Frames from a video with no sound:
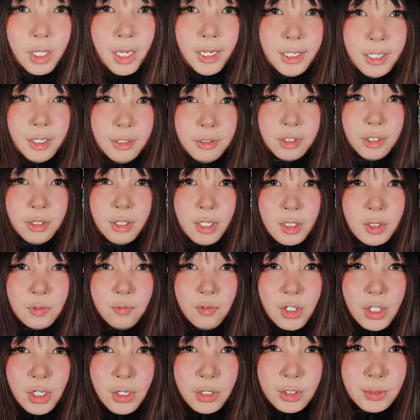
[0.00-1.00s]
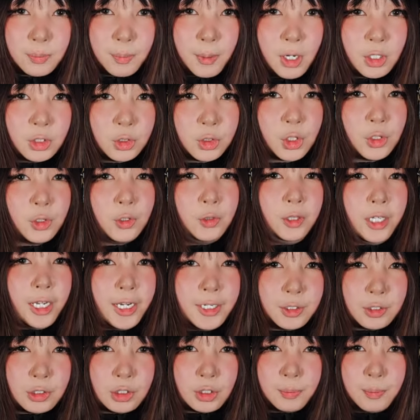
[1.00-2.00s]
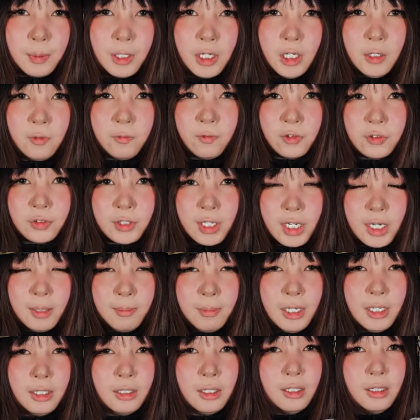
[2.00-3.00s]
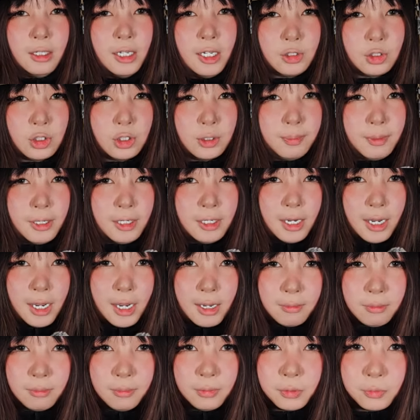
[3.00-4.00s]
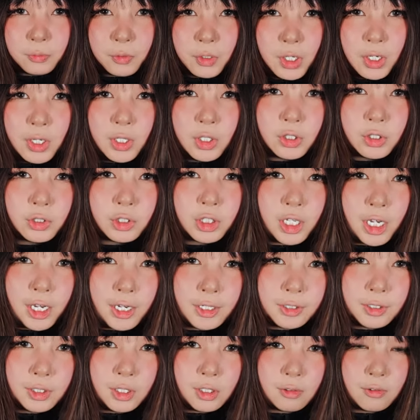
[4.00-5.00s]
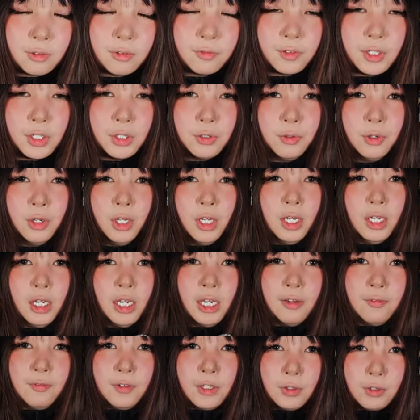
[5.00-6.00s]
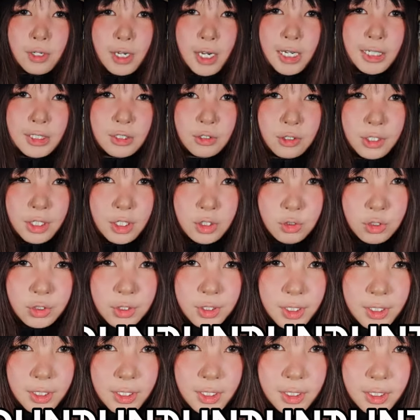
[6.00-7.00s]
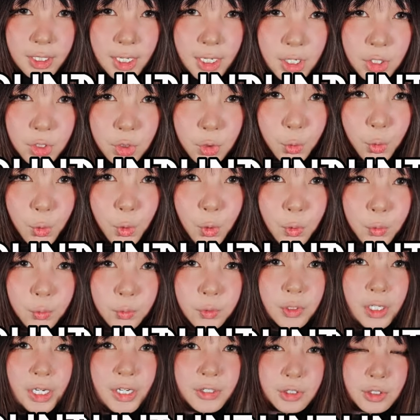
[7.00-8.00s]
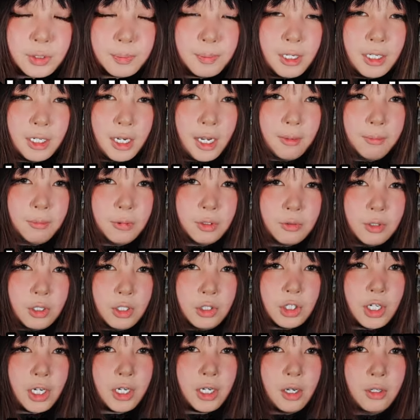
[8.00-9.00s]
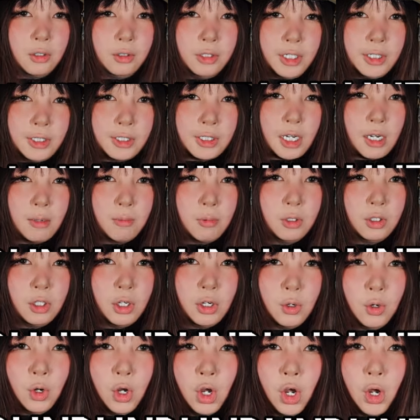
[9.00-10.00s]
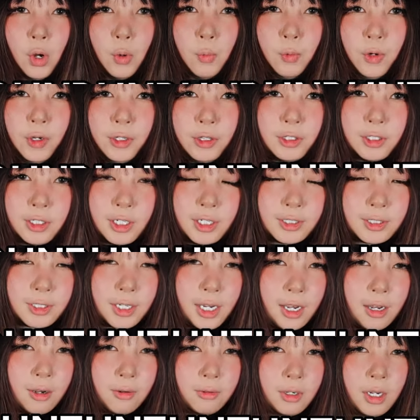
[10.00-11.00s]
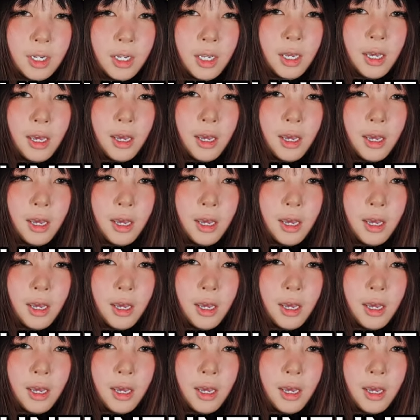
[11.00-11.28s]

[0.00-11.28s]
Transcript: Thank you to this video sponsor, Laserspeed, for sending me the Laserspeed M3 to test and review. If you guys are interested in getting your own Laserspeed M3, check out links down below with discount.